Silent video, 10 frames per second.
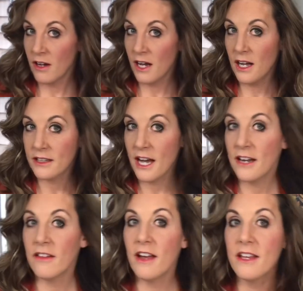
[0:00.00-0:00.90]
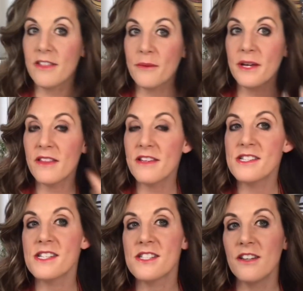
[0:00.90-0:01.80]
I kind of like the way this
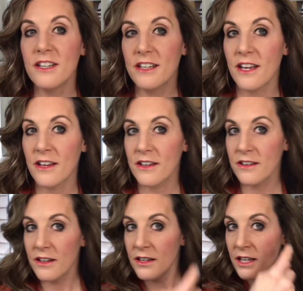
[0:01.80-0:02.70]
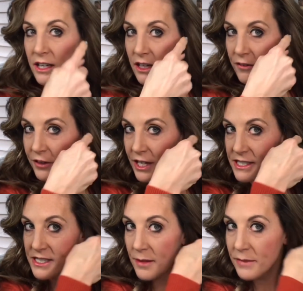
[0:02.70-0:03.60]
is looking. If you got
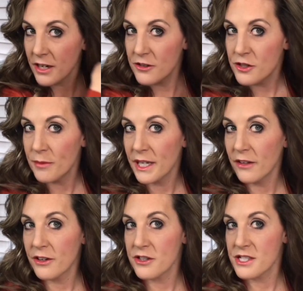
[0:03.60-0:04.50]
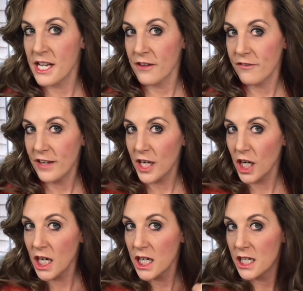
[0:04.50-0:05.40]
some that are too big, you can just take a
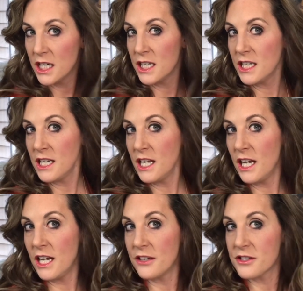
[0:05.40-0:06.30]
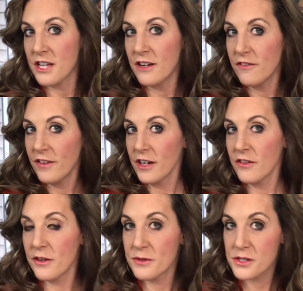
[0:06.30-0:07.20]
finger and just kind of finger
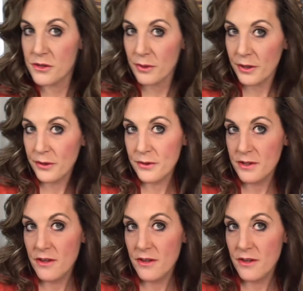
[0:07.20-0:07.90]
those through.